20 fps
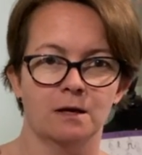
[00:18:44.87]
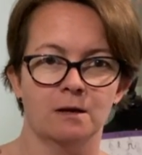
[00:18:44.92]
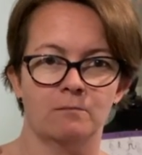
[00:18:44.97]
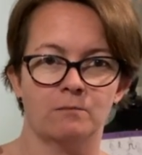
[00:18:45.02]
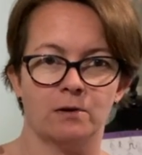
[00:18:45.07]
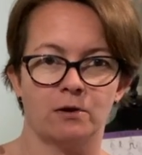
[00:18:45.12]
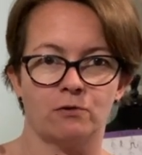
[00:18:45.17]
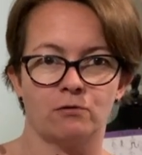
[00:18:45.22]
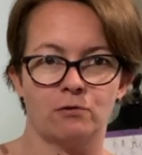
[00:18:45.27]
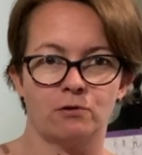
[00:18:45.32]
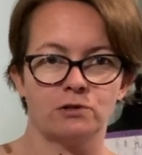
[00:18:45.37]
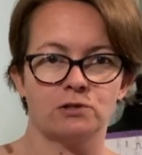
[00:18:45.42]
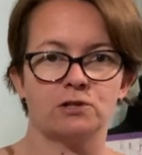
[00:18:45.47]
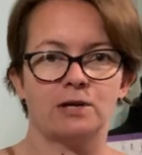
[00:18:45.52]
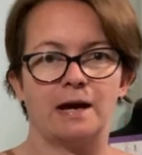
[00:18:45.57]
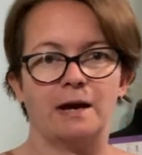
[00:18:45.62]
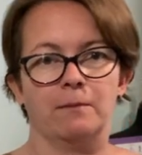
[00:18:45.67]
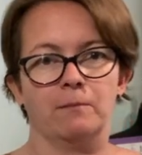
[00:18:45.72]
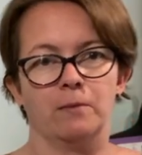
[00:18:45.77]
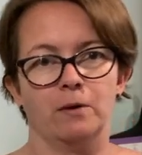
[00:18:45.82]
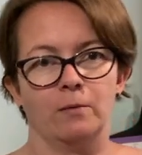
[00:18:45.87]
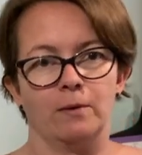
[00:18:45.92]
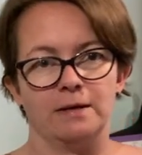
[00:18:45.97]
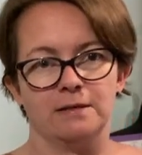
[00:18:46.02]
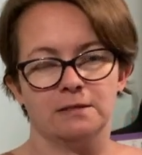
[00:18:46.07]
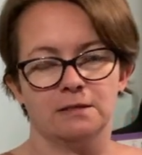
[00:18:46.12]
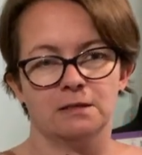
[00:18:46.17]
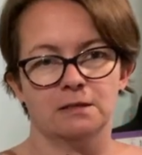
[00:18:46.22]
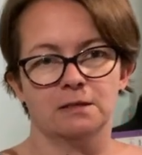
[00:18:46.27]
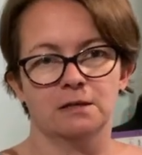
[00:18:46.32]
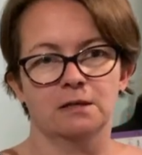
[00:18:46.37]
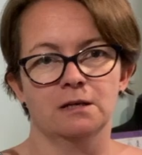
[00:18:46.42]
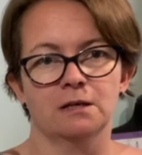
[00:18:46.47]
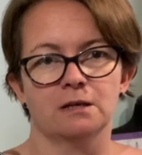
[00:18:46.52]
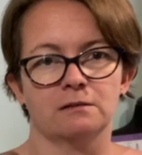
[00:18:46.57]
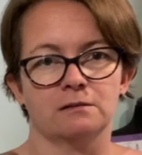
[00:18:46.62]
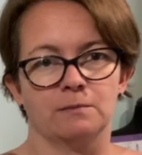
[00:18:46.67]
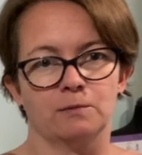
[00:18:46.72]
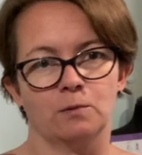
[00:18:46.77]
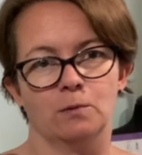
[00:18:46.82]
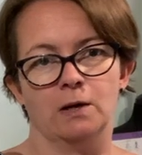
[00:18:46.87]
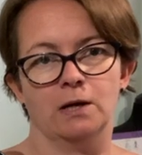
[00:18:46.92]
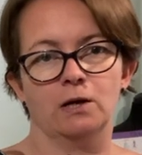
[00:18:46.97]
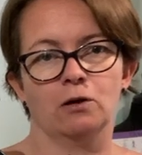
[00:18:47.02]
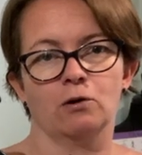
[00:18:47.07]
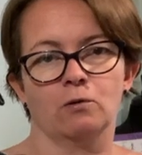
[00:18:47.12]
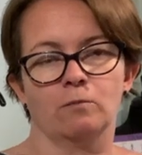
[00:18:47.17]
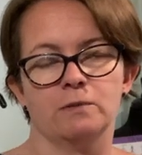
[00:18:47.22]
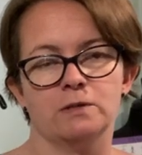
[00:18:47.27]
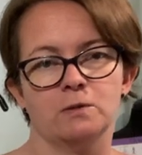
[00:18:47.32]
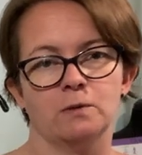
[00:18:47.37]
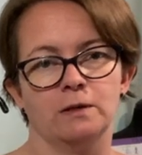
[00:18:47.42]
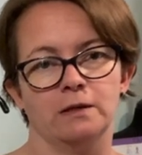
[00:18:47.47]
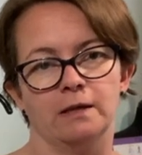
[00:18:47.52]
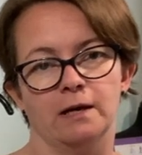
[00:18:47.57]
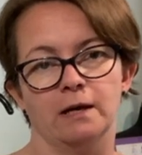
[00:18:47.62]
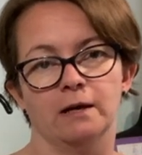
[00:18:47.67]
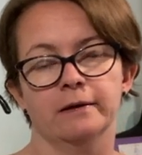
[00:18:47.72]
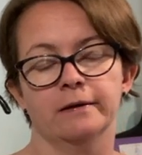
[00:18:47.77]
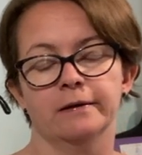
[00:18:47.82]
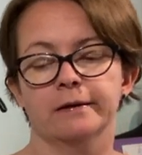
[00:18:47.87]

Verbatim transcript: my crotch and my waist because I'm quite long between there.